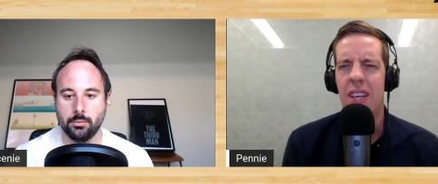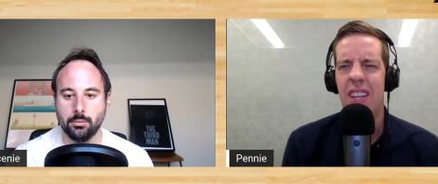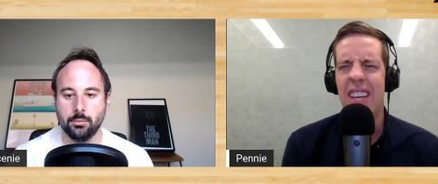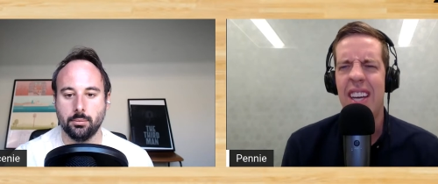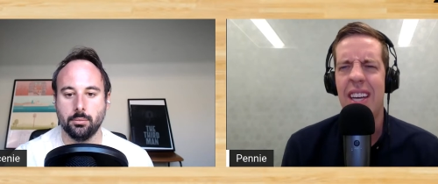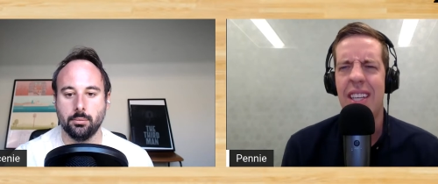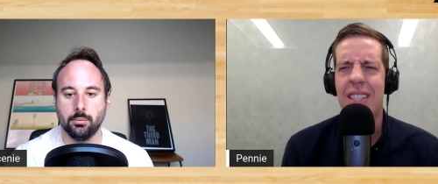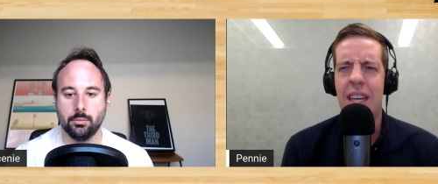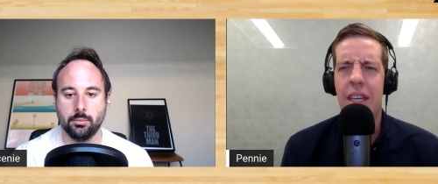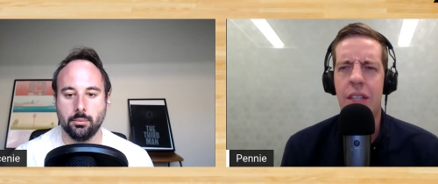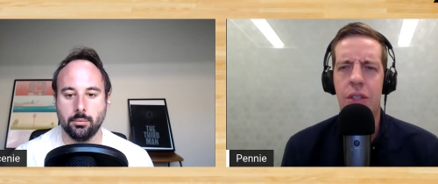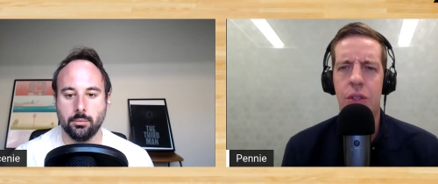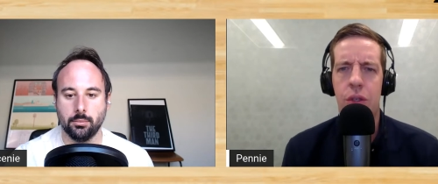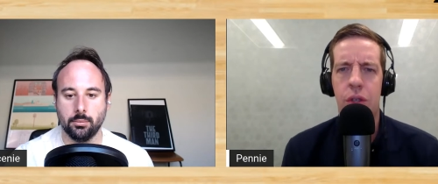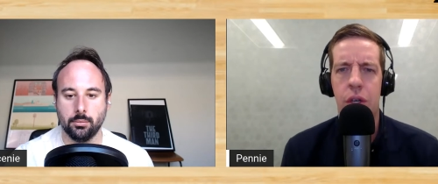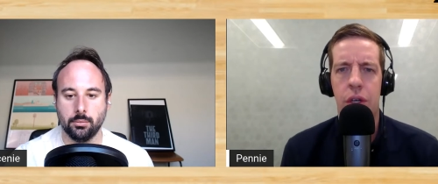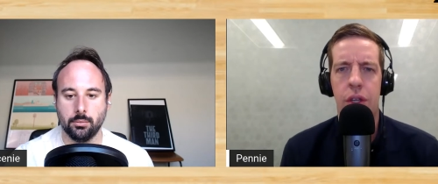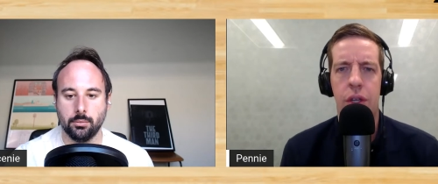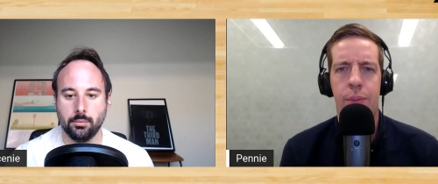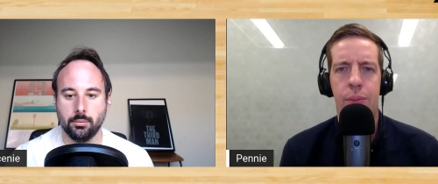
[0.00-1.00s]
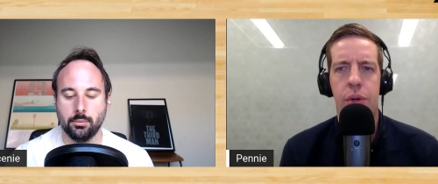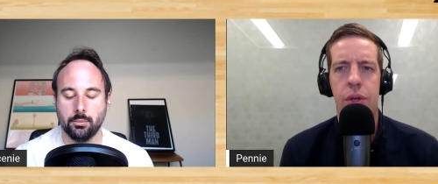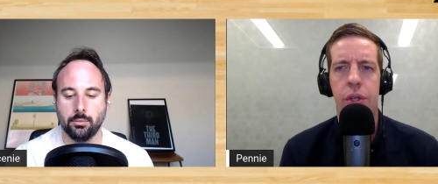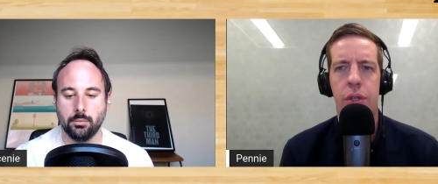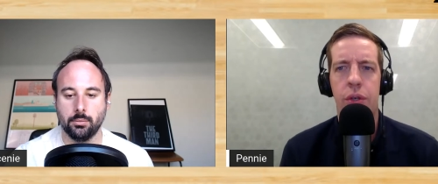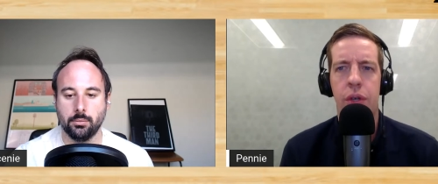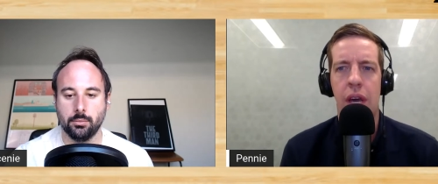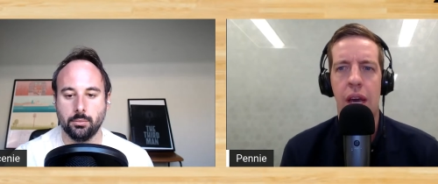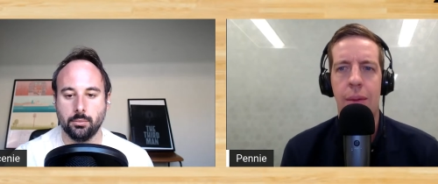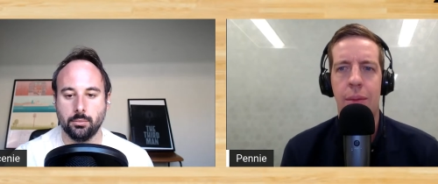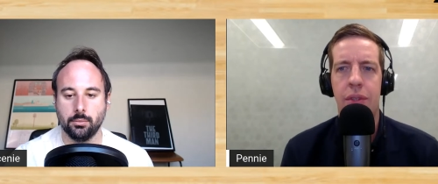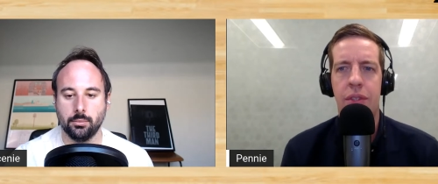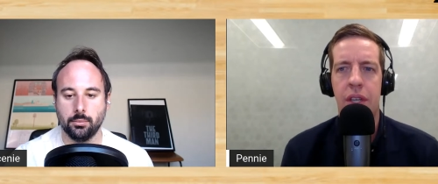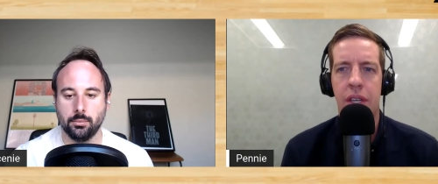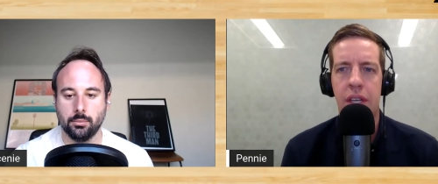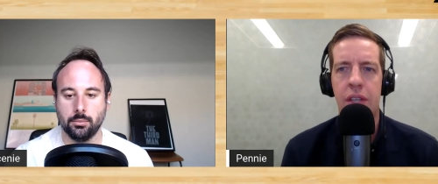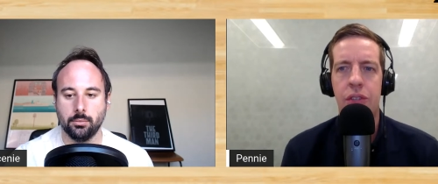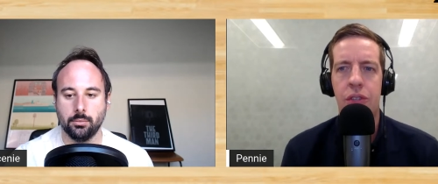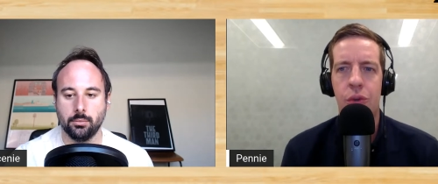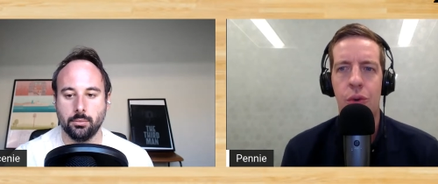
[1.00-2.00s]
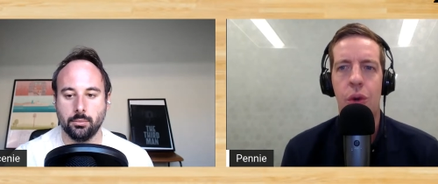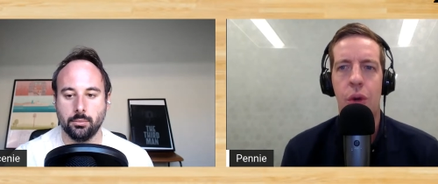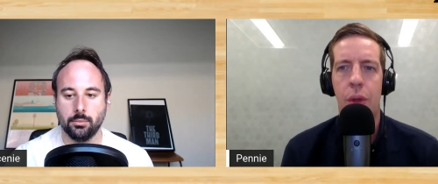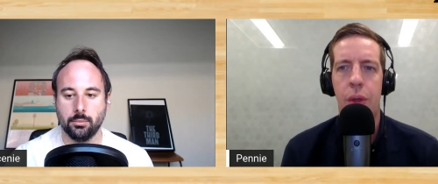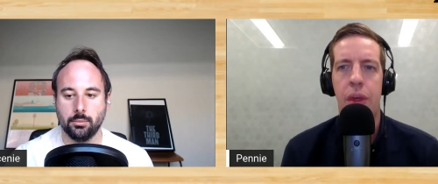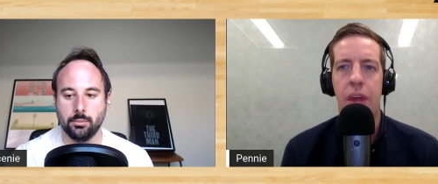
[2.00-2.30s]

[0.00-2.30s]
Speaker 1: I think I texted you during the Purdue game. I said he's doing a